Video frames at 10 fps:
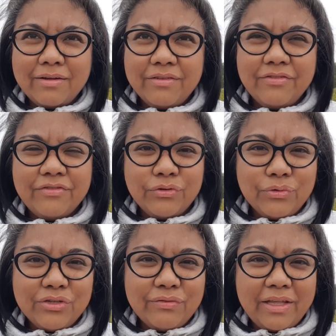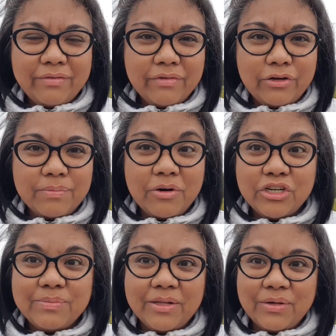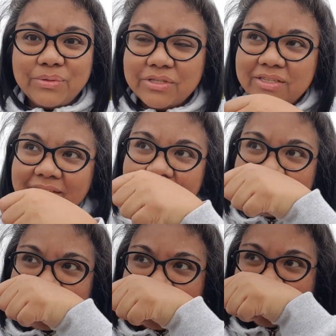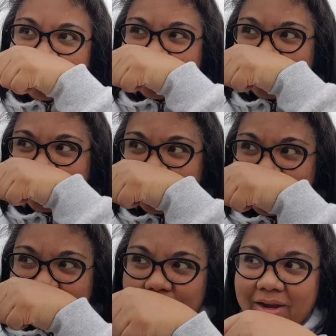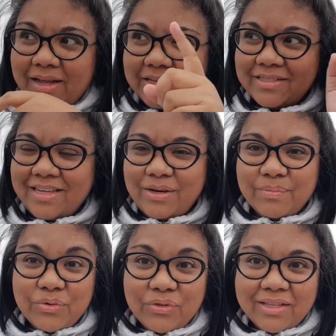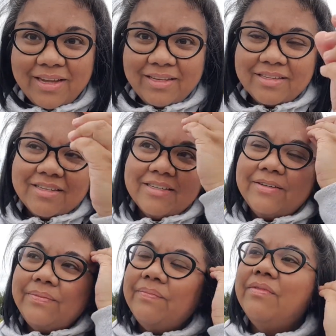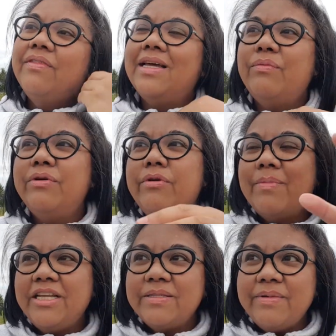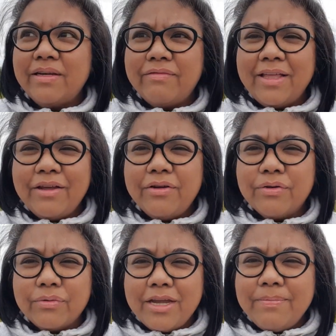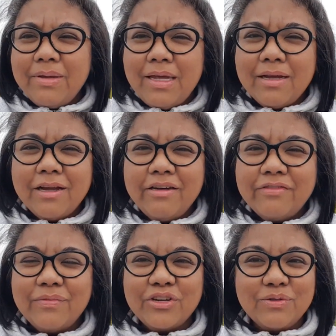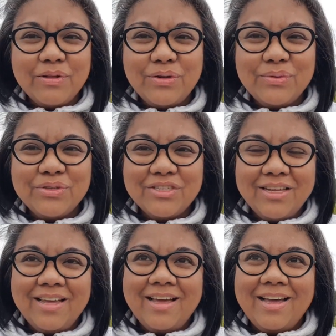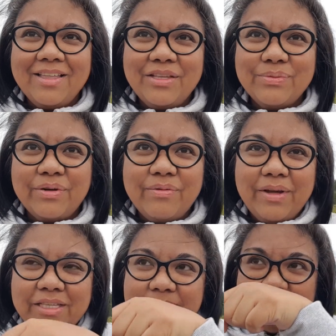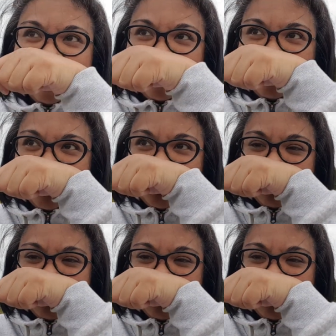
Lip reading: fruit-flavored marshmallows. Whereas in Moonlight, that one reminds me of like grapey kind of marshmallows. This one reminds me of